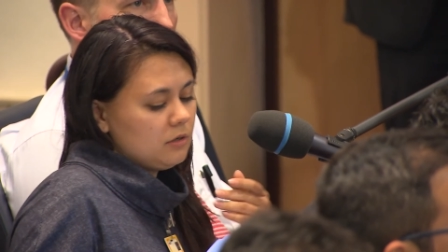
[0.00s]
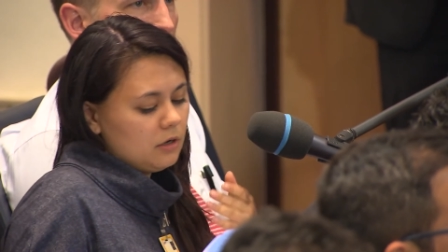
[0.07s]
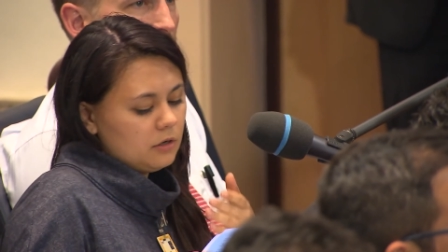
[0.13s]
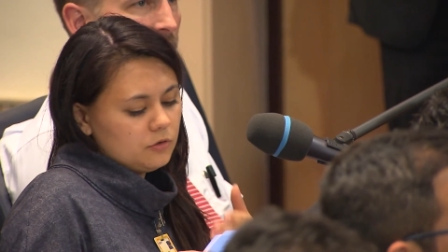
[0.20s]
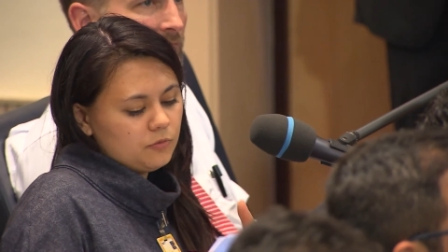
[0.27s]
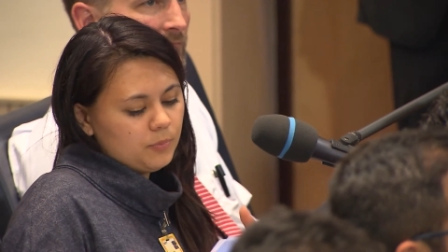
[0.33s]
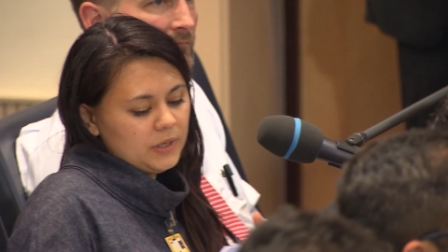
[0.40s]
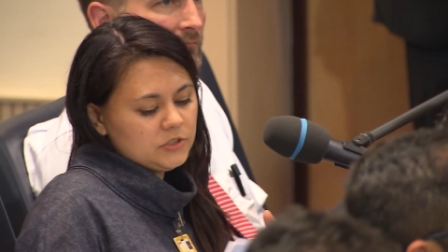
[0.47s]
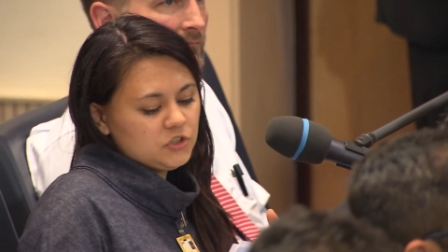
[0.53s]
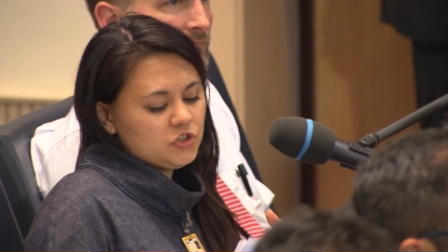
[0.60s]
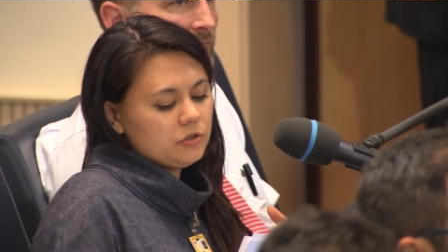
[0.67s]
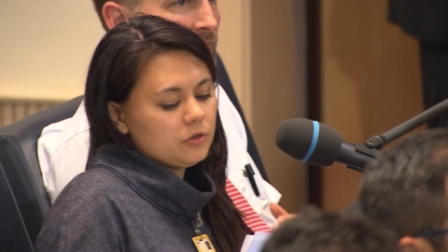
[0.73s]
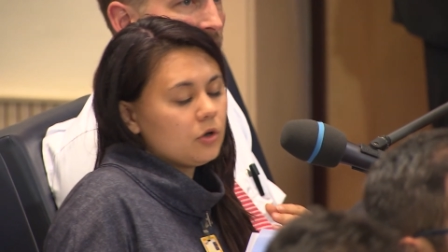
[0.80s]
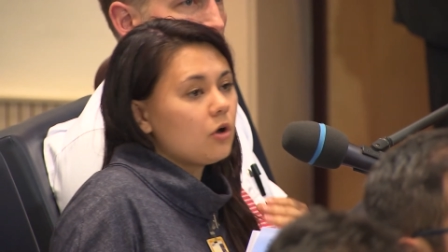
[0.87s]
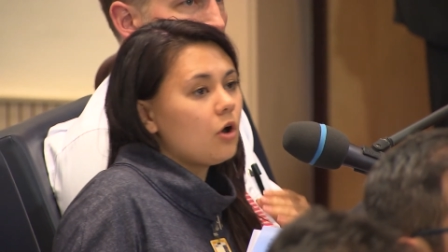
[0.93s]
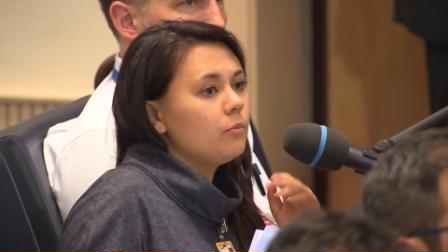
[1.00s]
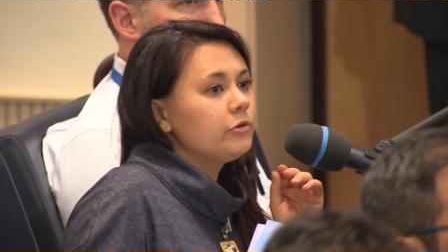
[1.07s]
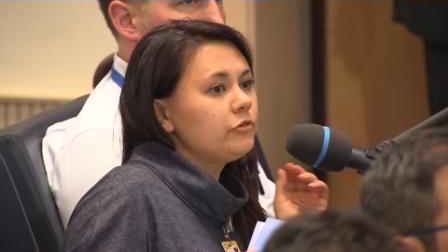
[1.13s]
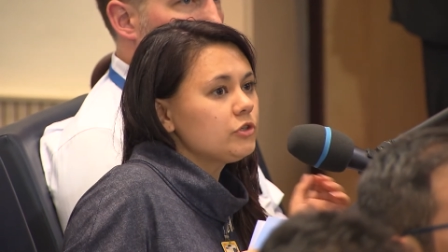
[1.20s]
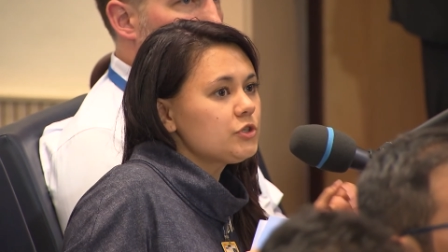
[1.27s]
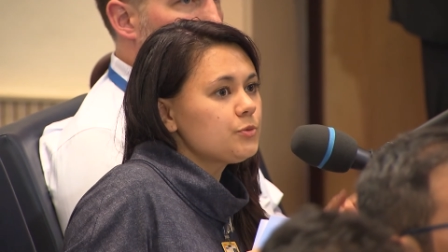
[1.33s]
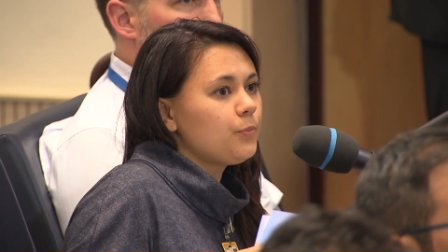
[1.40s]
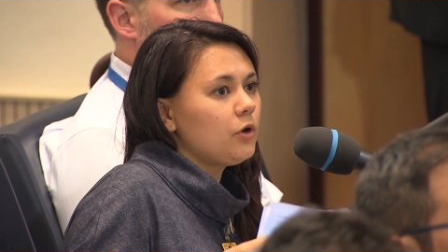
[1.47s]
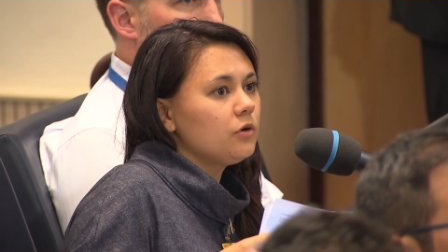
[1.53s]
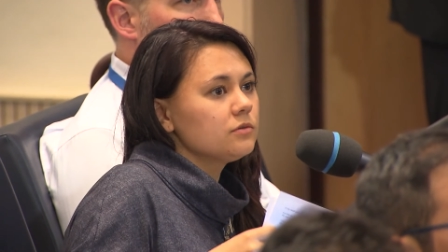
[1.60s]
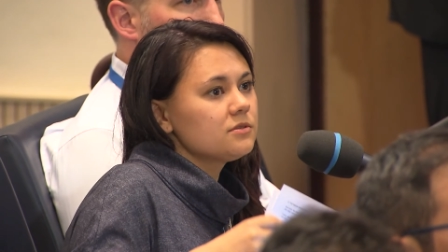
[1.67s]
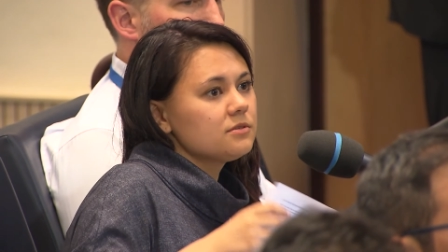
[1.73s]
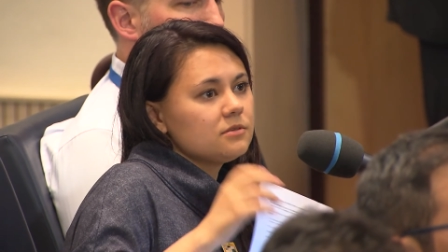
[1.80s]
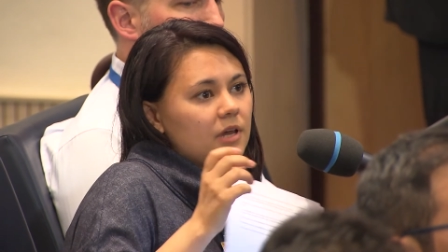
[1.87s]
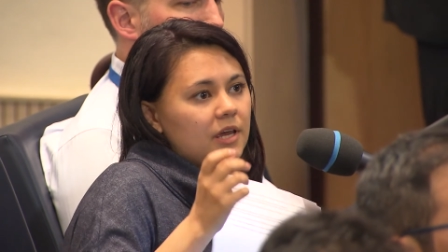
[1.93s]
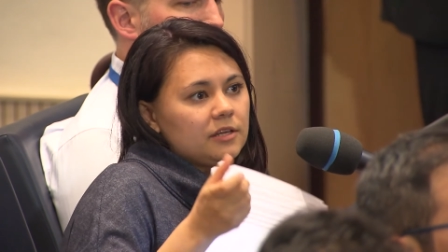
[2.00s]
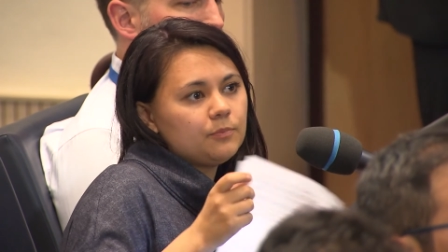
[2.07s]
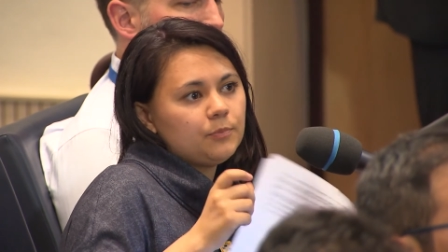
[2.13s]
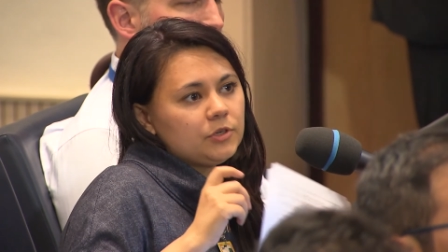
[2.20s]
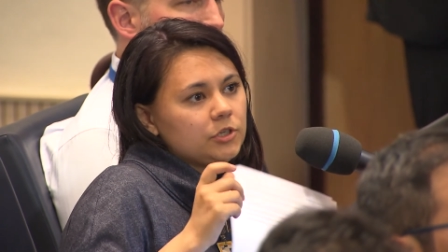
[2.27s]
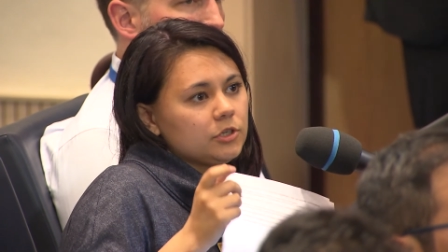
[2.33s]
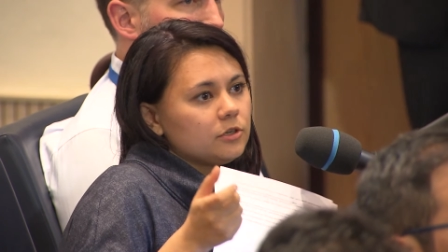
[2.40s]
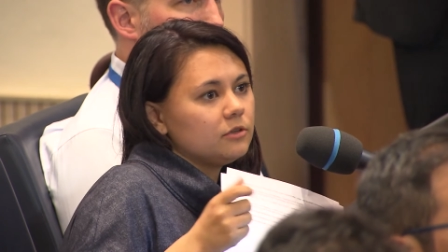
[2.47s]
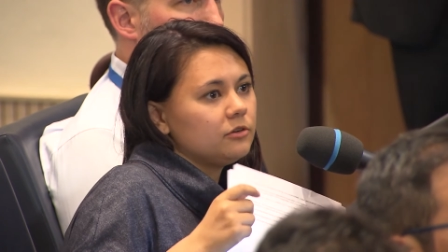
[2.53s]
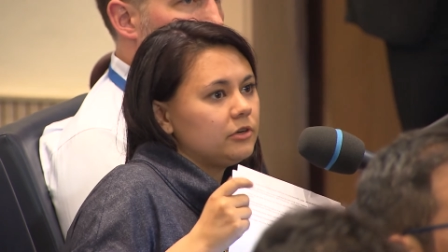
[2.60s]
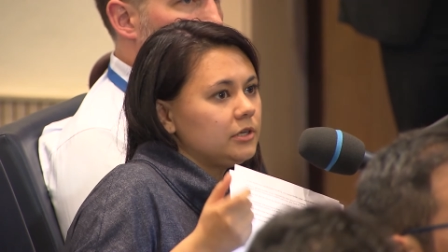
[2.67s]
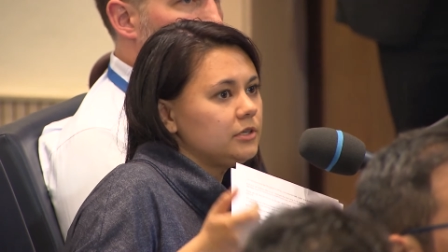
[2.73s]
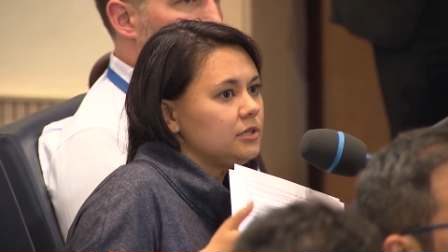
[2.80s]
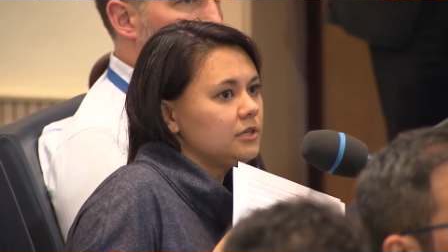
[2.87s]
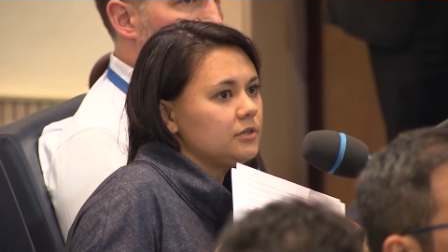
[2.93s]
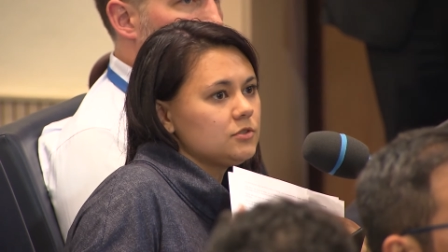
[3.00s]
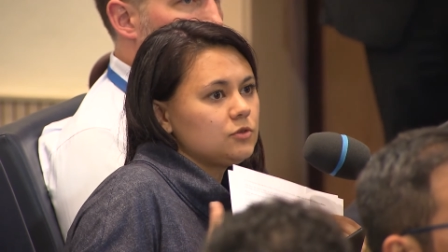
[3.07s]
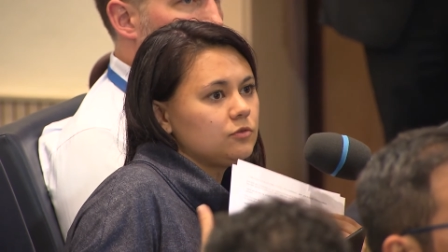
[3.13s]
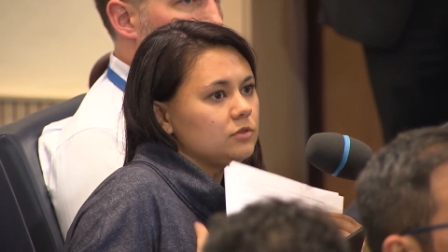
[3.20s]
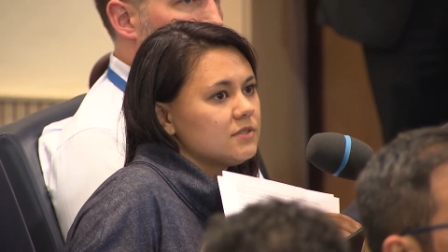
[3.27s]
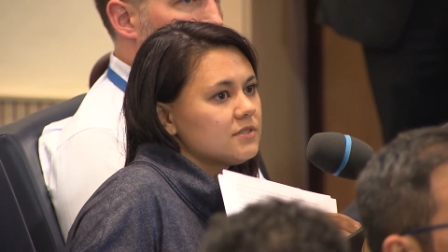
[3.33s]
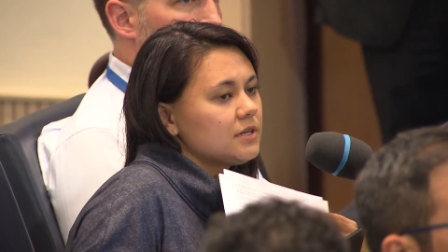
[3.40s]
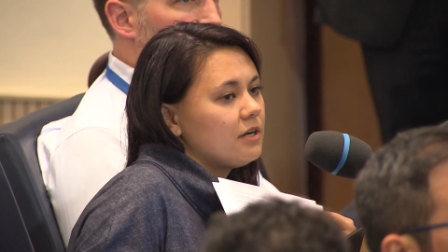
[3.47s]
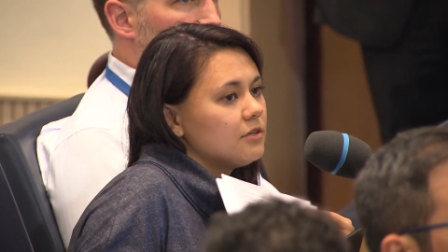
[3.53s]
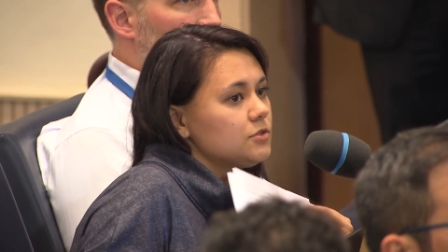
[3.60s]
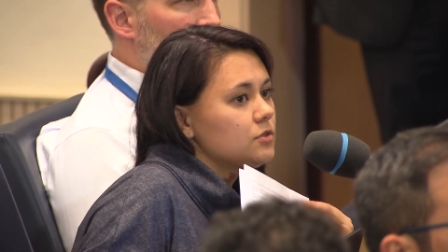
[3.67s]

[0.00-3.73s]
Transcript: I mentioned. Common response, any particular ideas you've discussed